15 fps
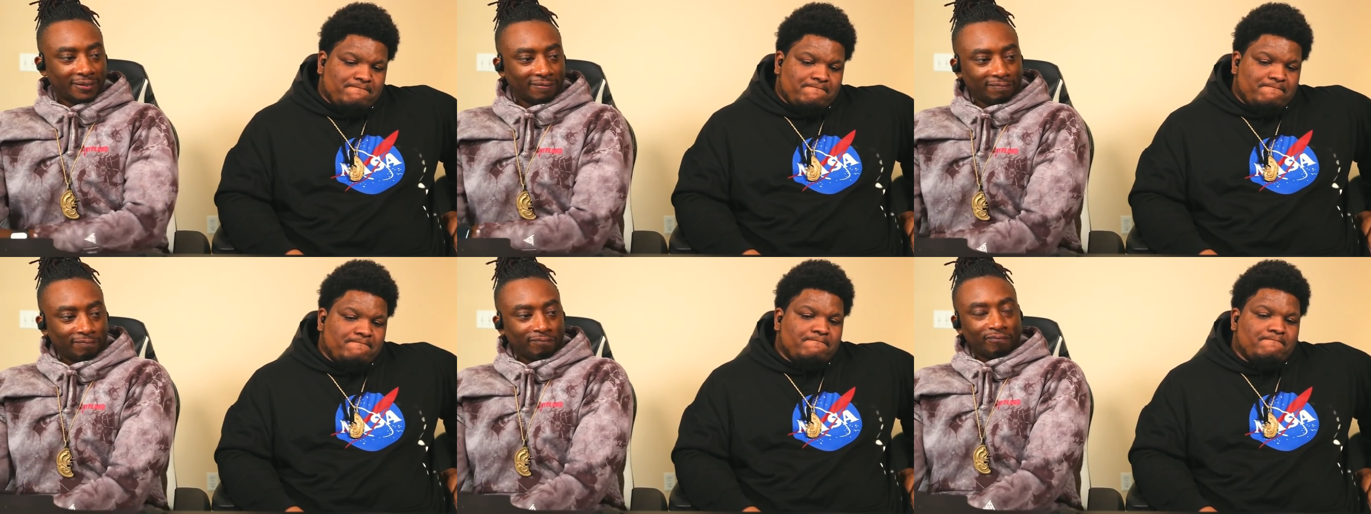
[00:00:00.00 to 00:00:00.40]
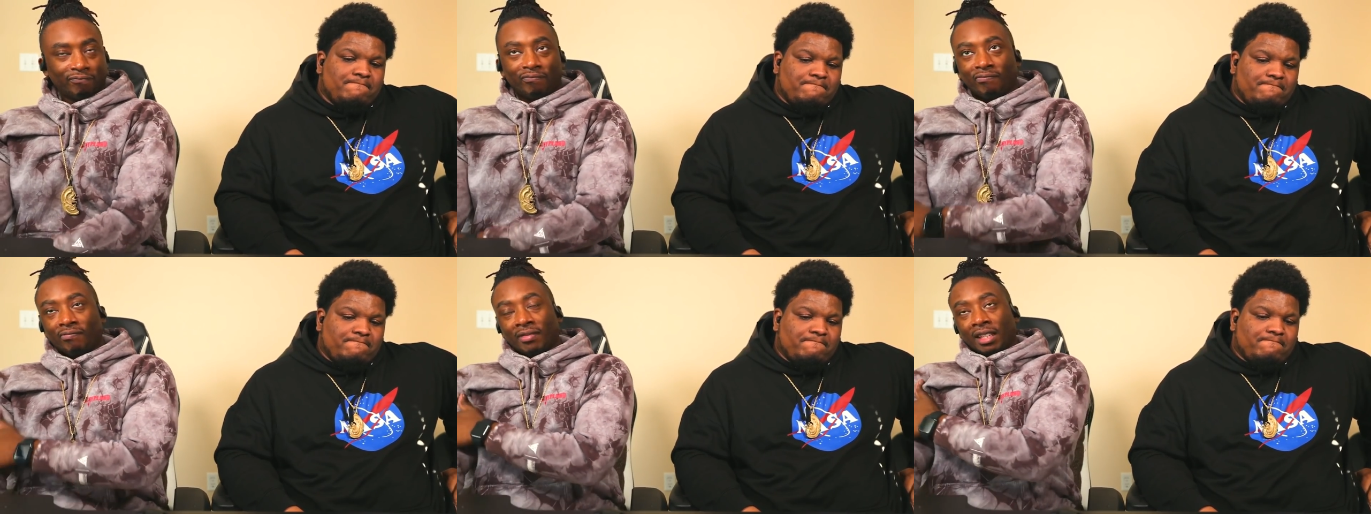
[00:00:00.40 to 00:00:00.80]
Speaker 1: Mm-hmm.
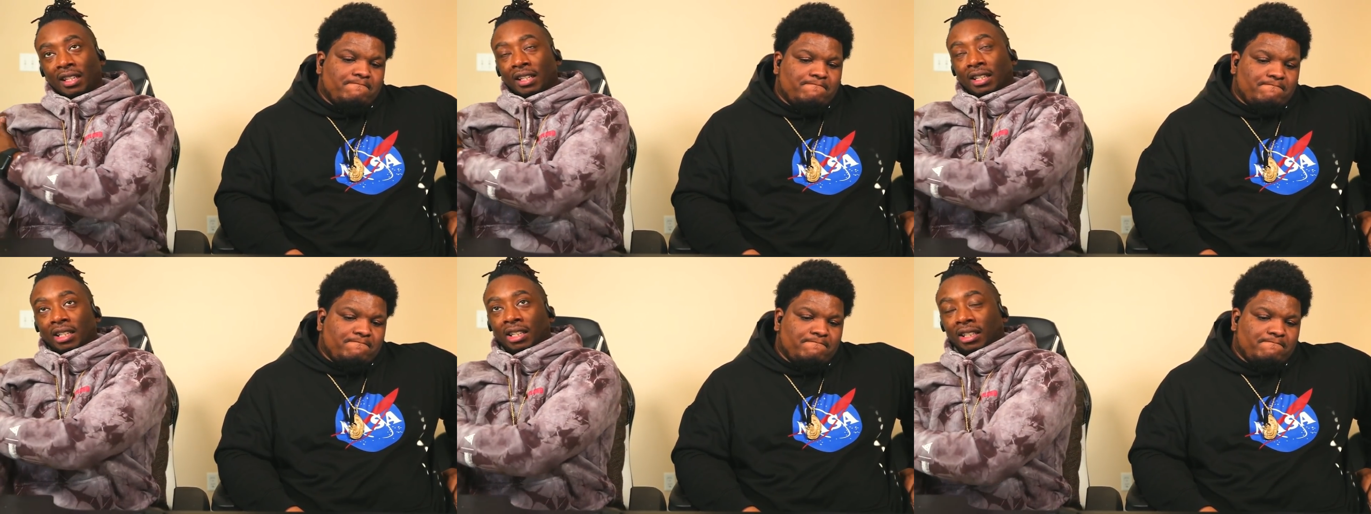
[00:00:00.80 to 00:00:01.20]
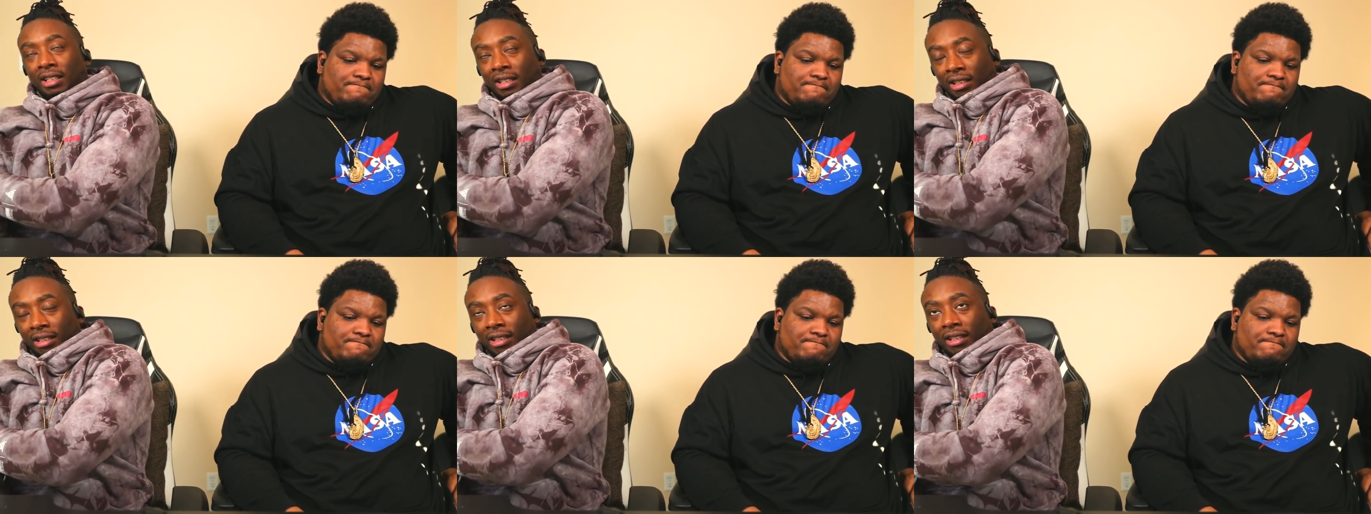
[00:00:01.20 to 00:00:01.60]

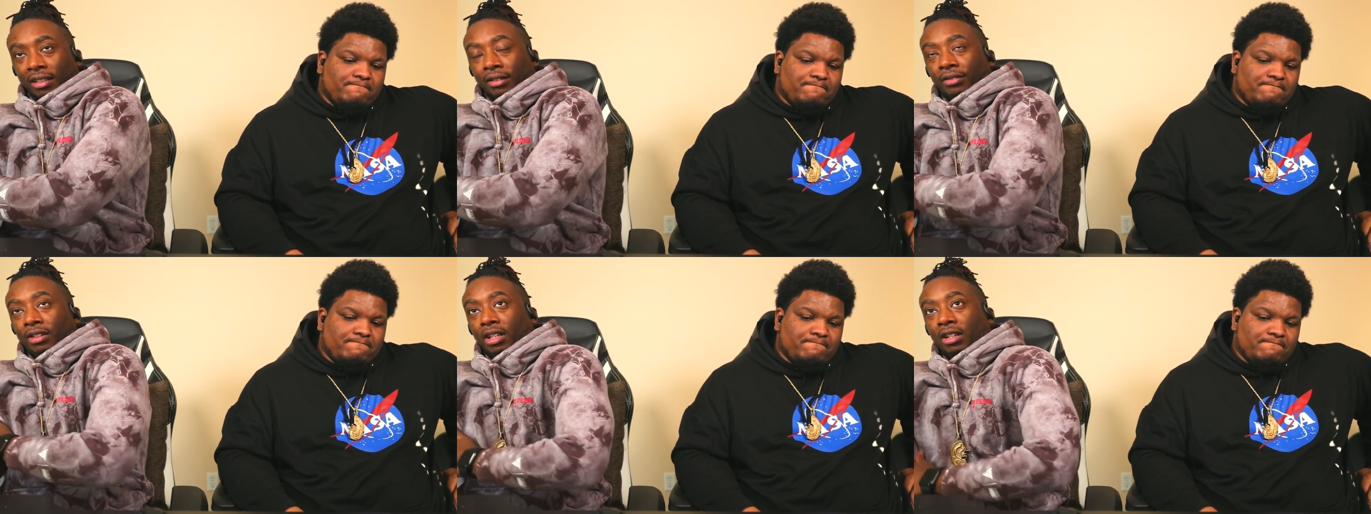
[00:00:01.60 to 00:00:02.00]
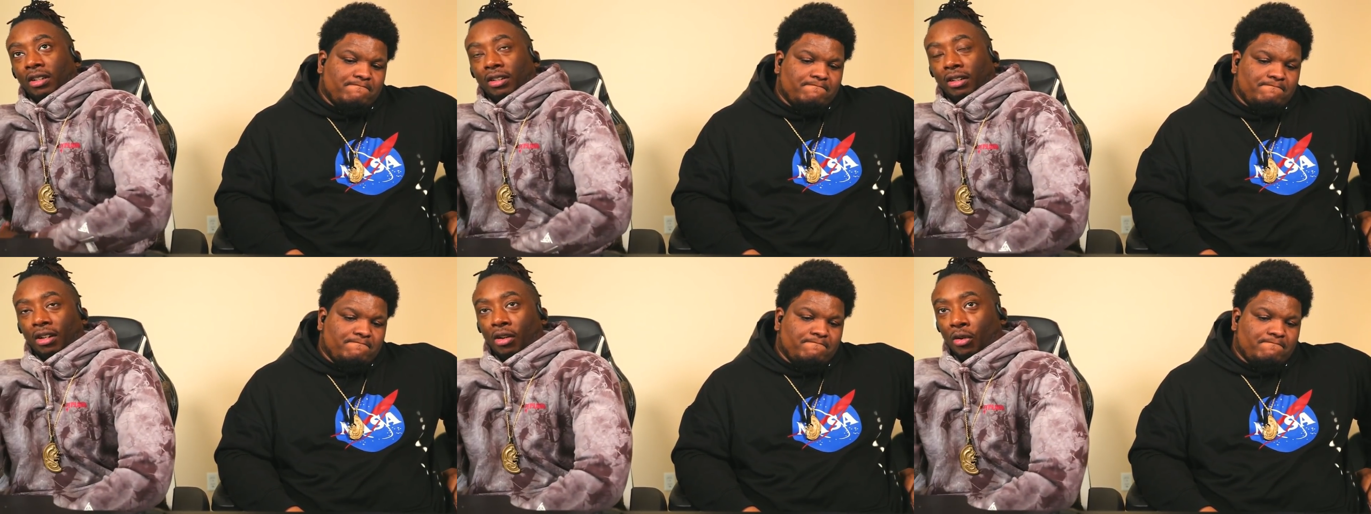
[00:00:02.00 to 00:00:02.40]
Of a uh,
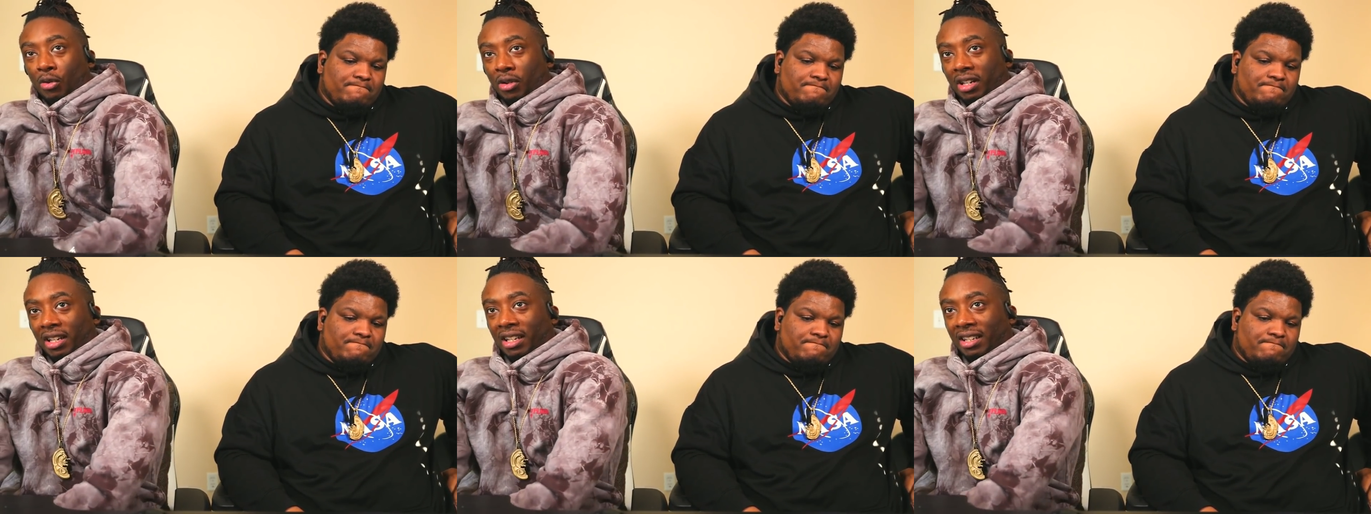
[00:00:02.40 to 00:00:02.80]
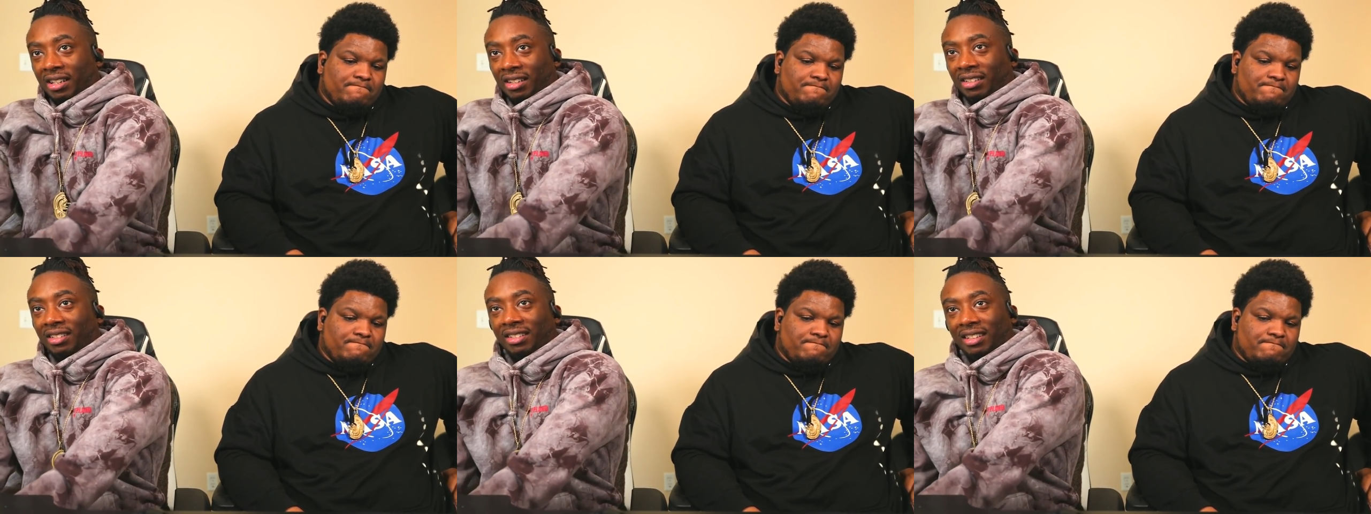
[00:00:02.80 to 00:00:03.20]
whole cake, and
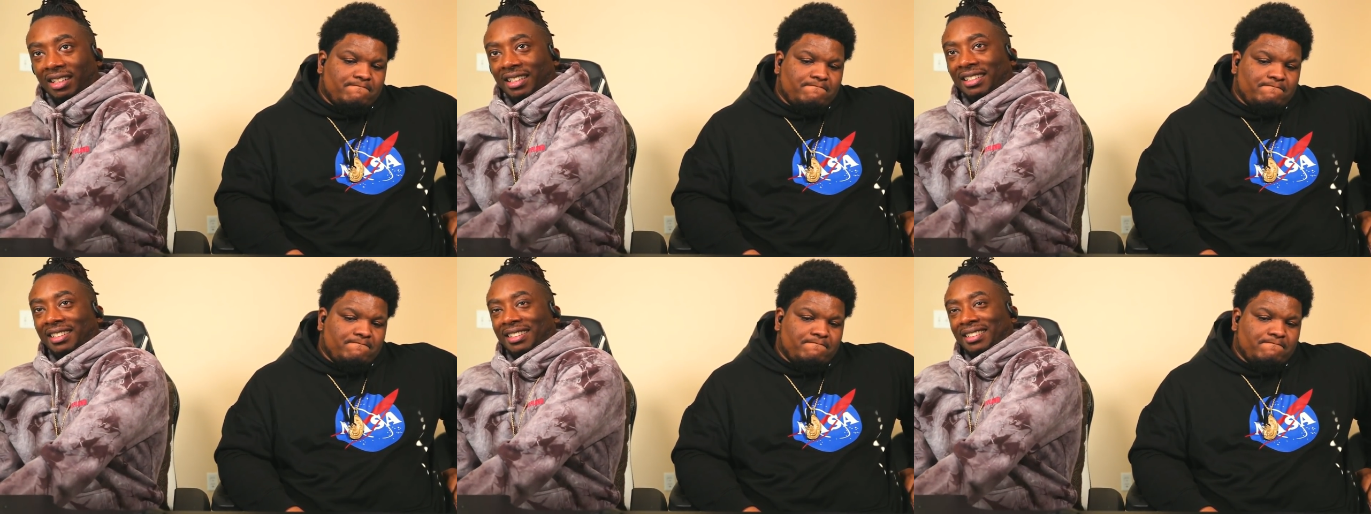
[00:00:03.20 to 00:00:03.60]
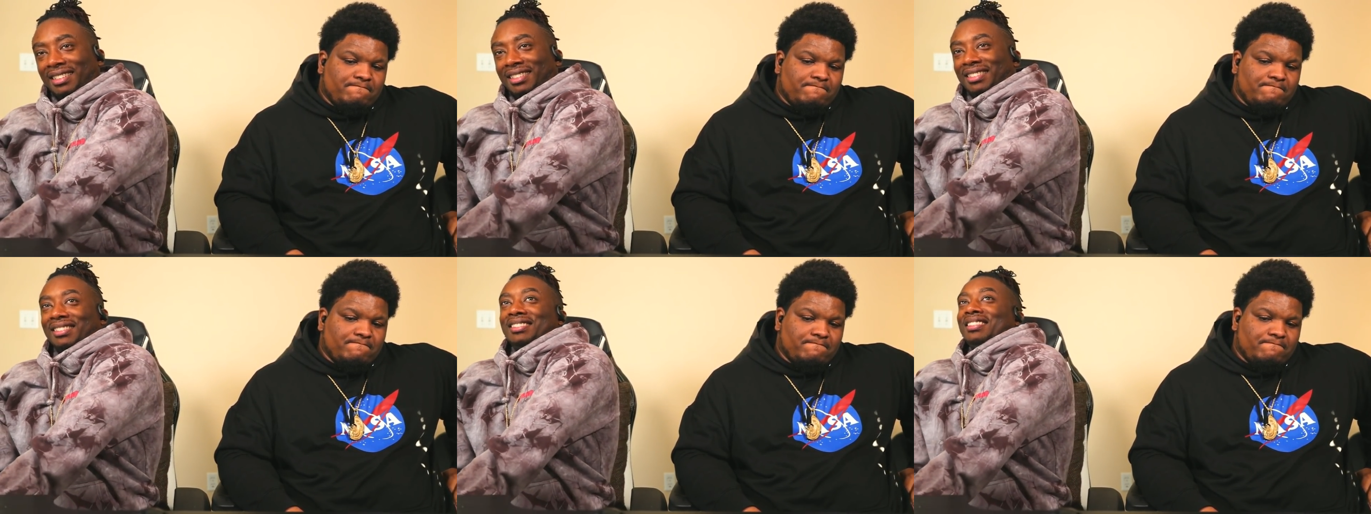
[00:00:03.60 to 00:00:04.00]
it's like
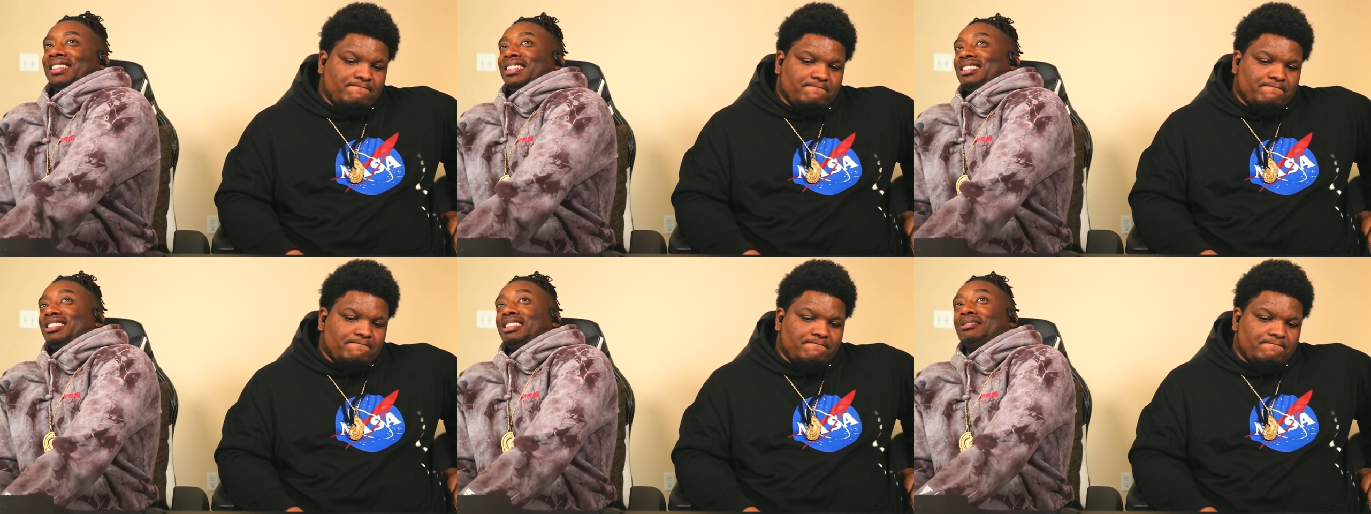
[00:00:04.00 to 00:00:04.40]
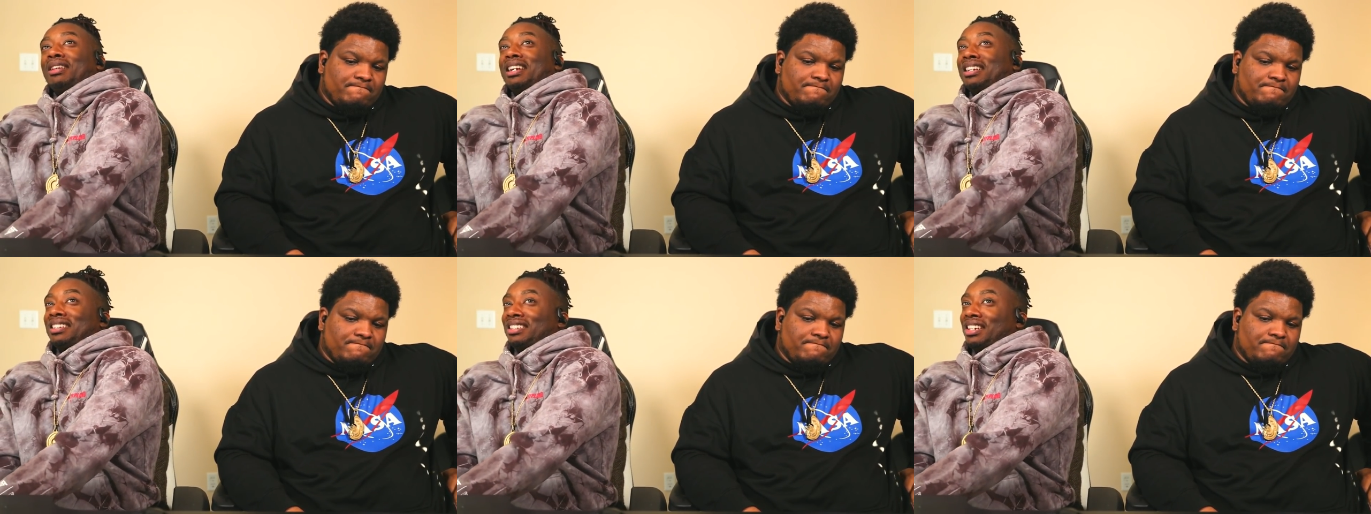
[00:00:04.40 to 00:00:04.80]
it seems like
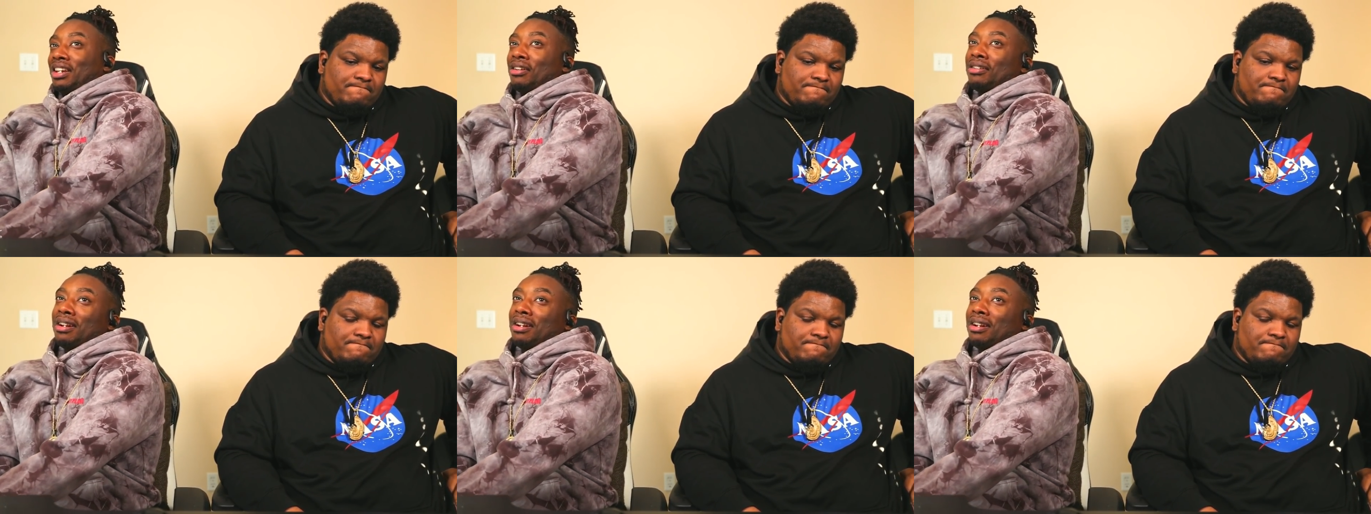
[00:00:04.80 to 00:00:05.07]
it's gearing